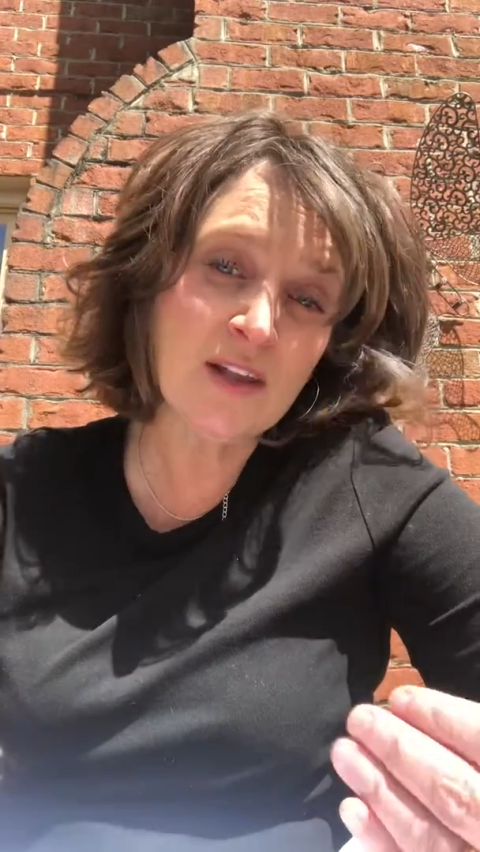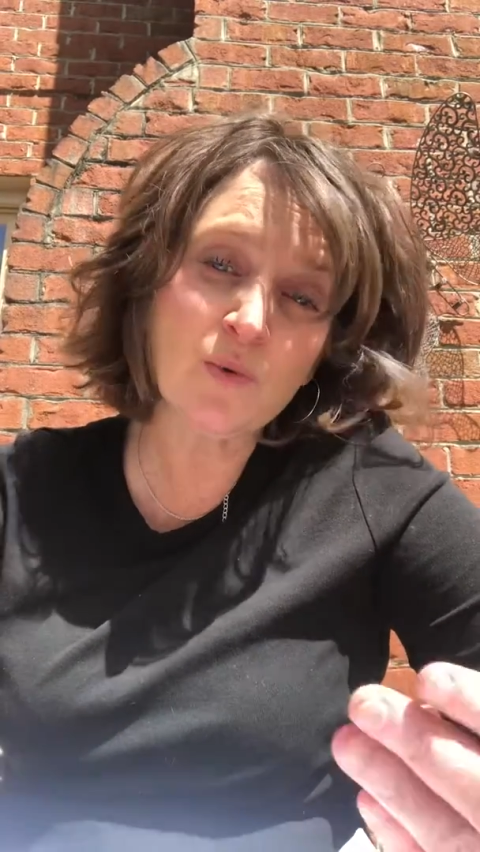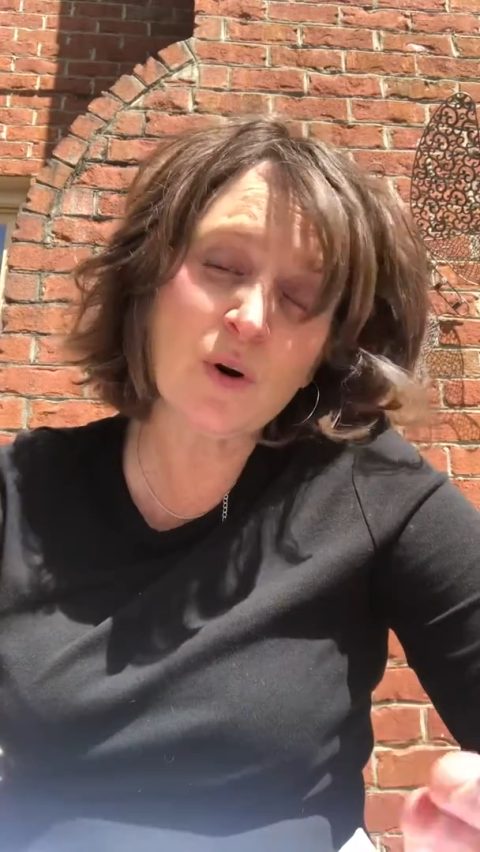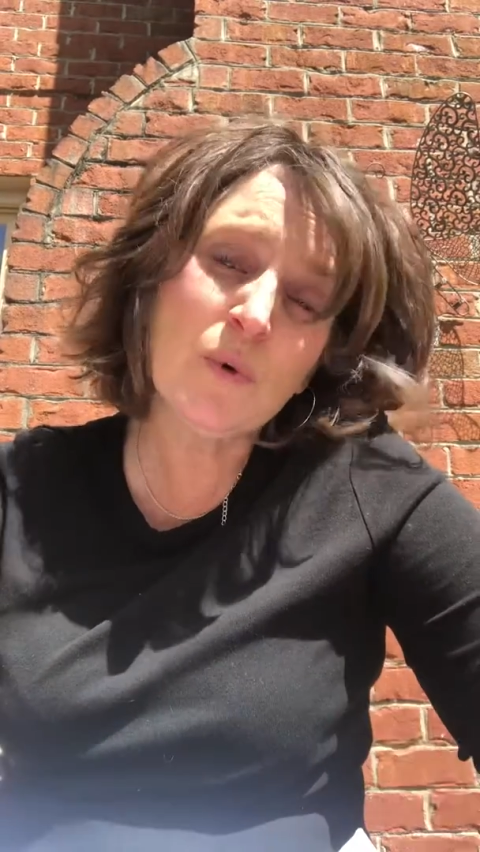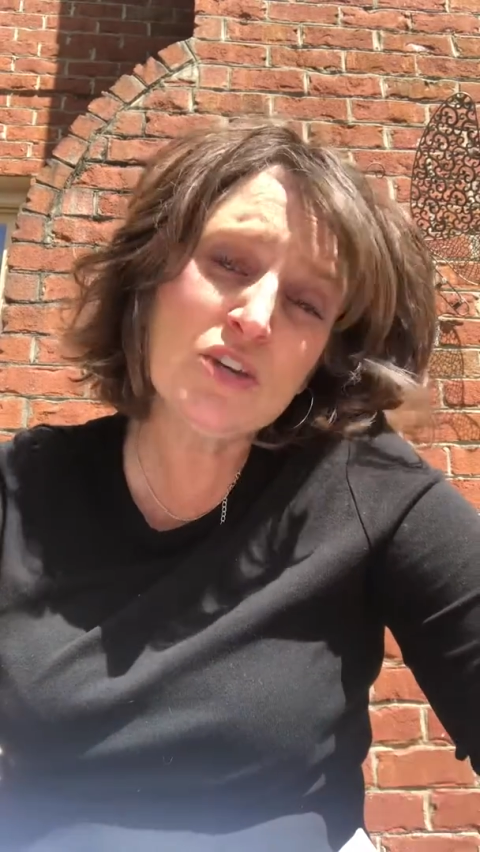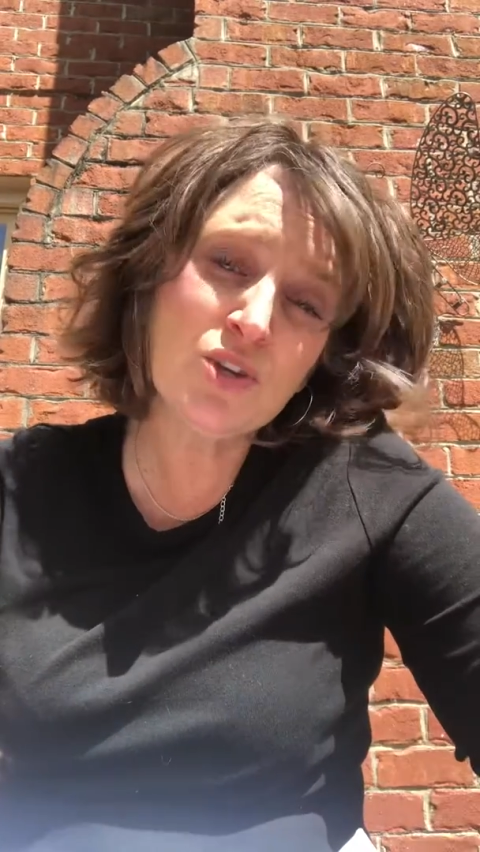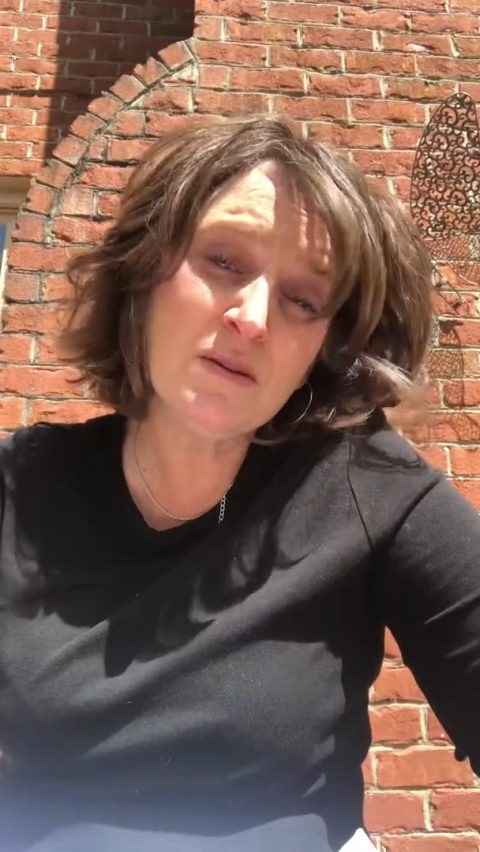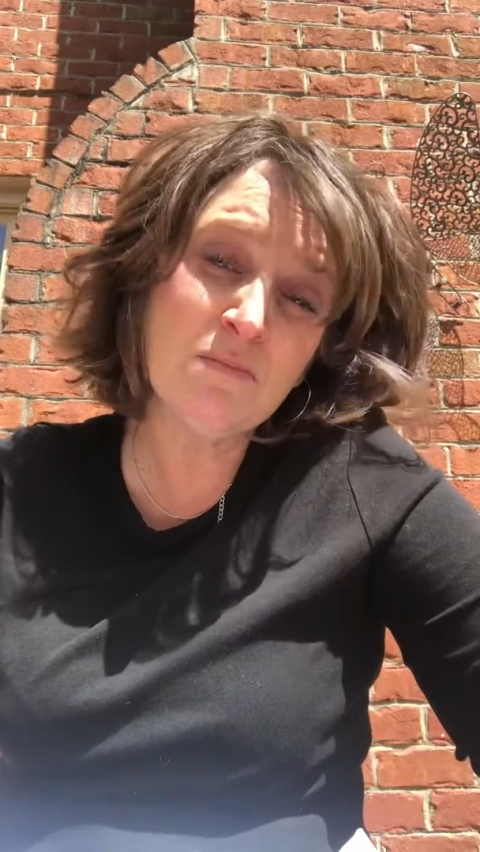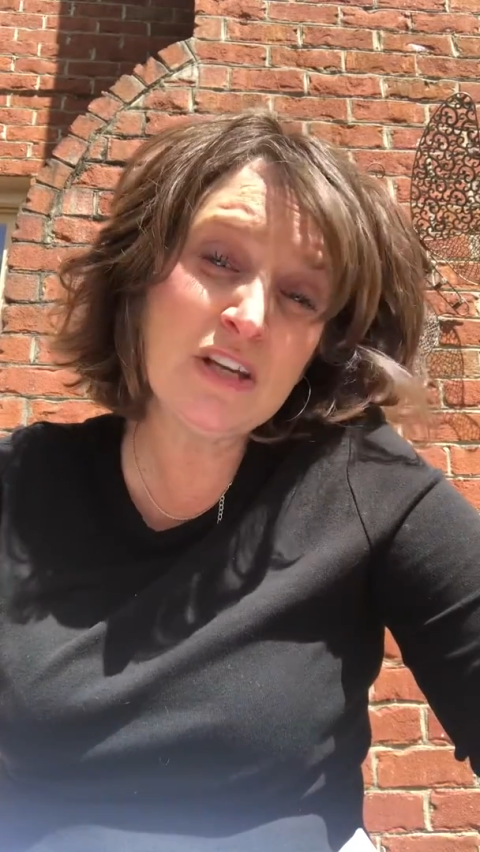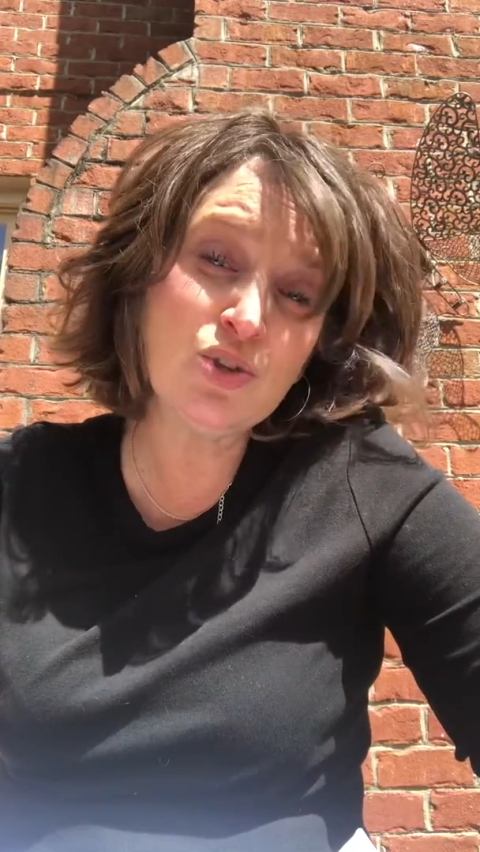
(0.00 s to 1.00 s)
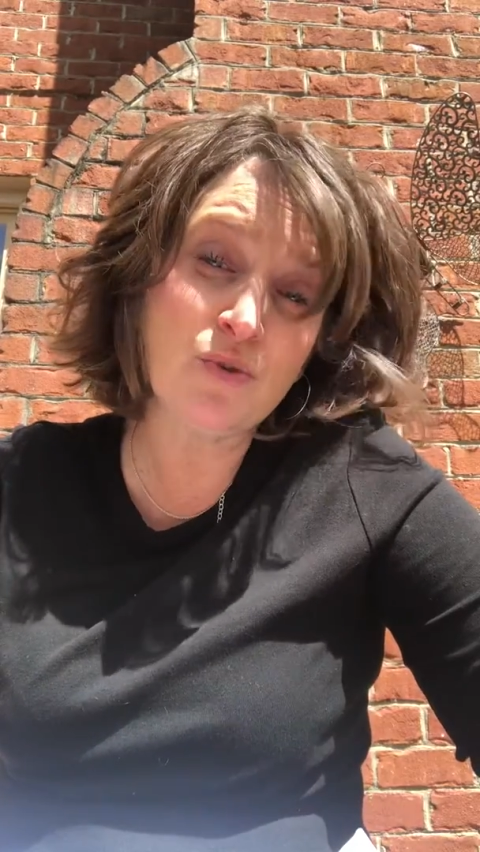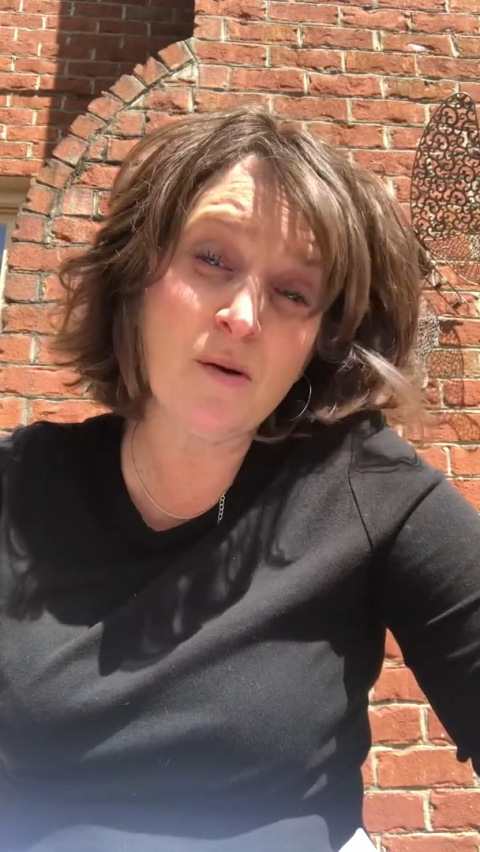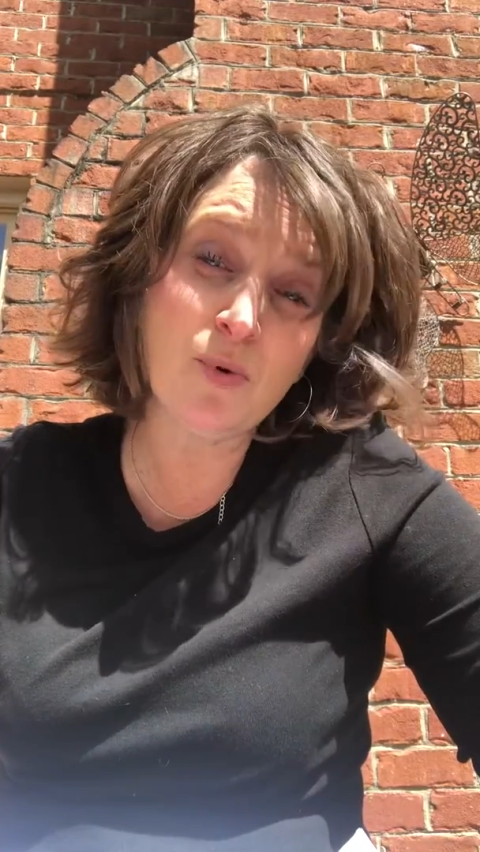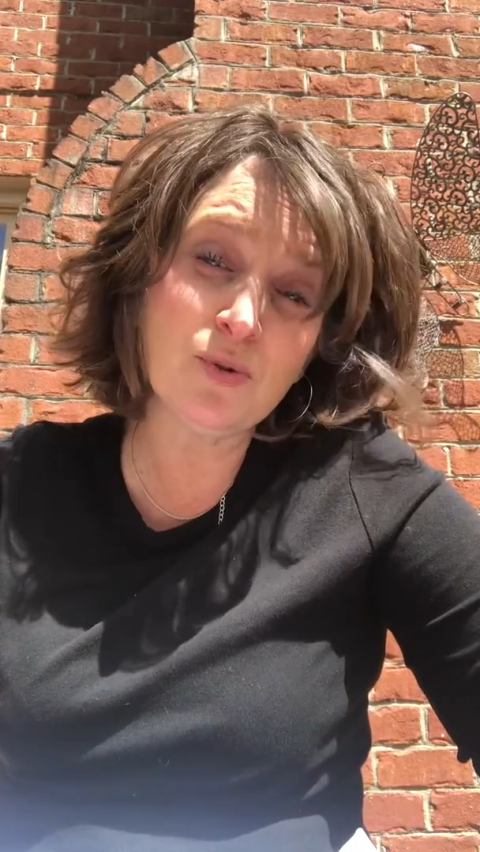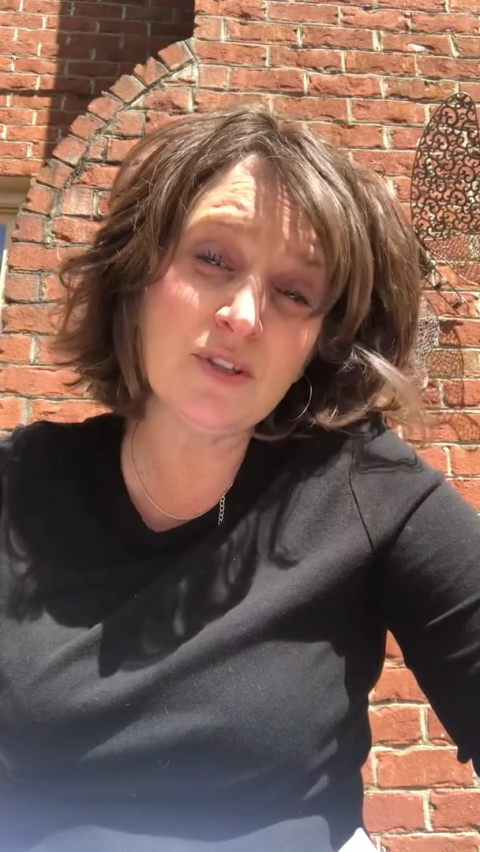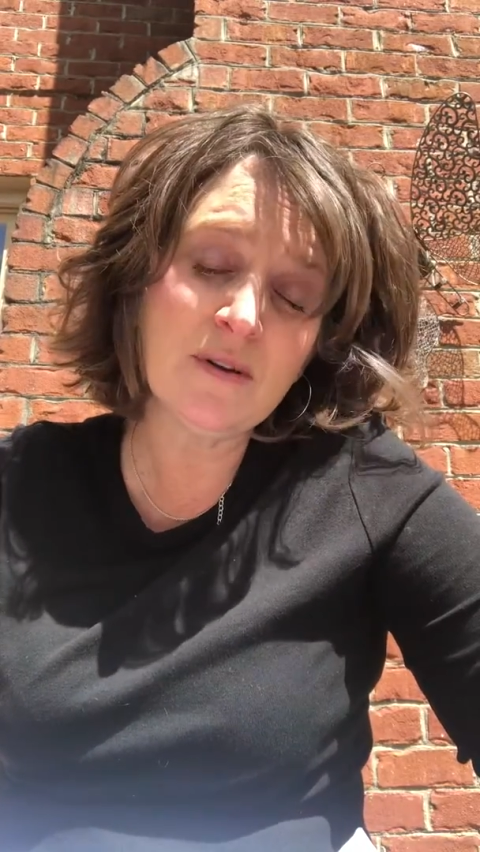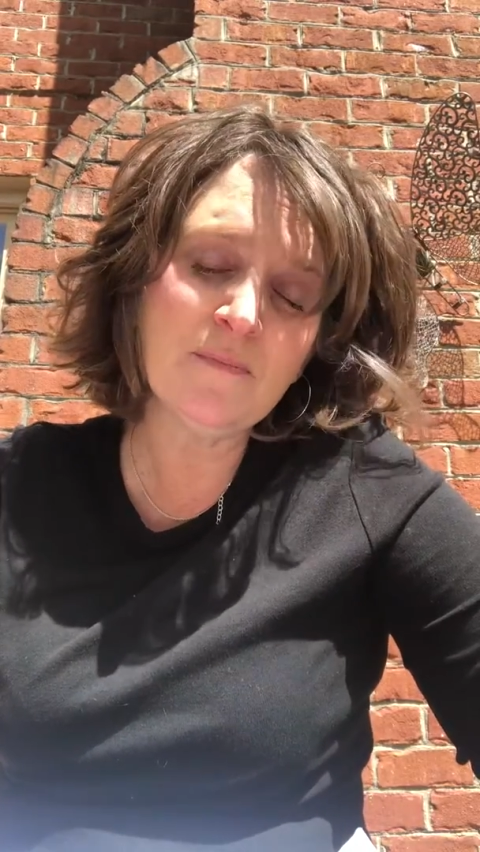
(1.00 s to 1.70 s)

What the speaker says: to where we shouldn't be troubled.